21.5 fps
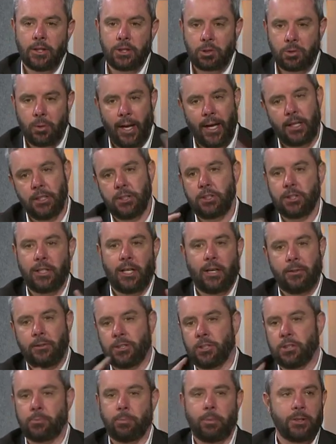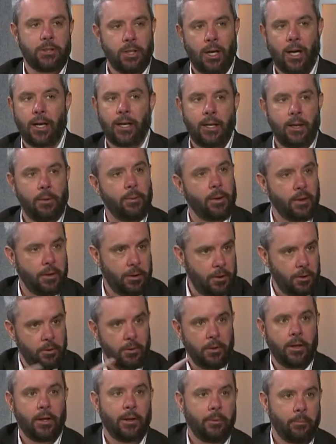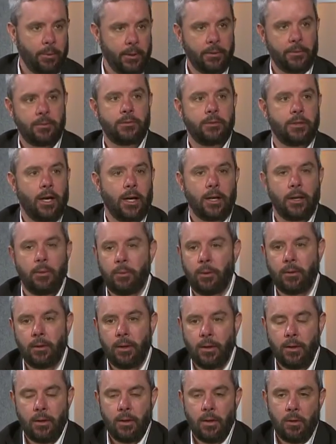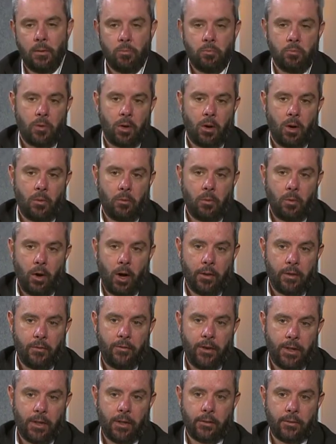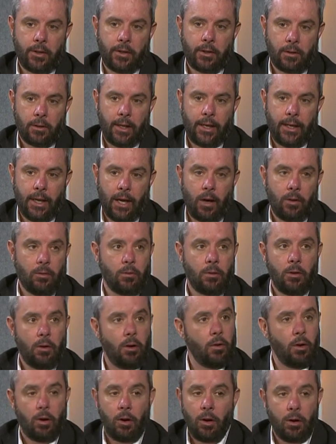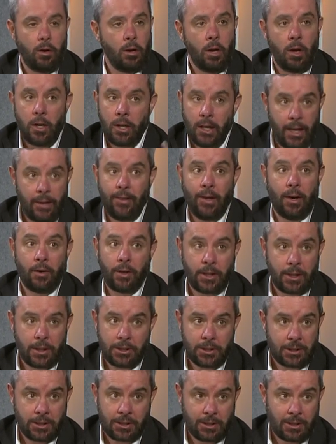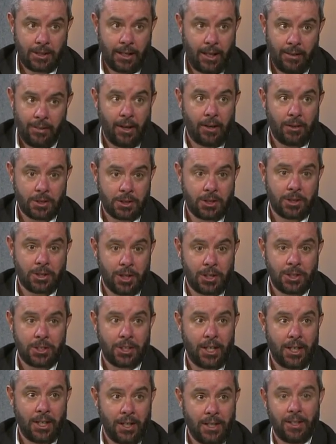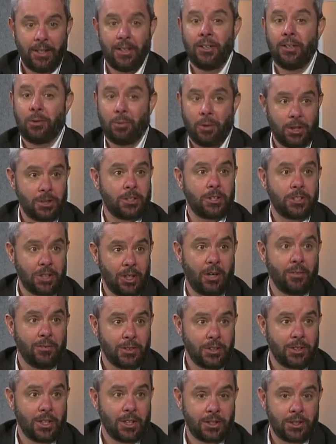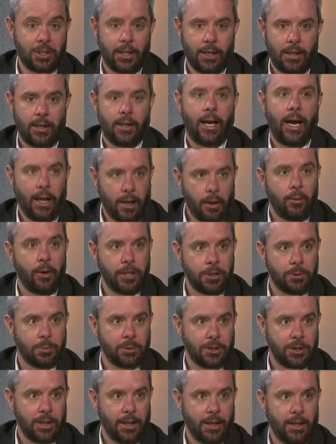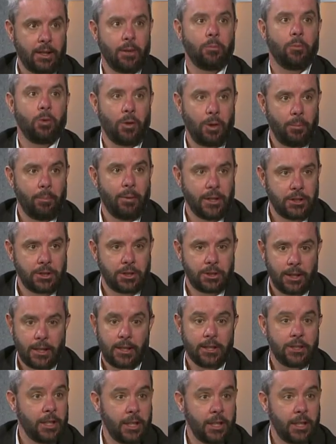The strategies I've just been talking about, and you and I have been talking about, on the video that are laid out, Keith Erickson's not saying it, Rusty Sullivan's not saying it, Allie Raisman's saying it, Mookie Betts is saying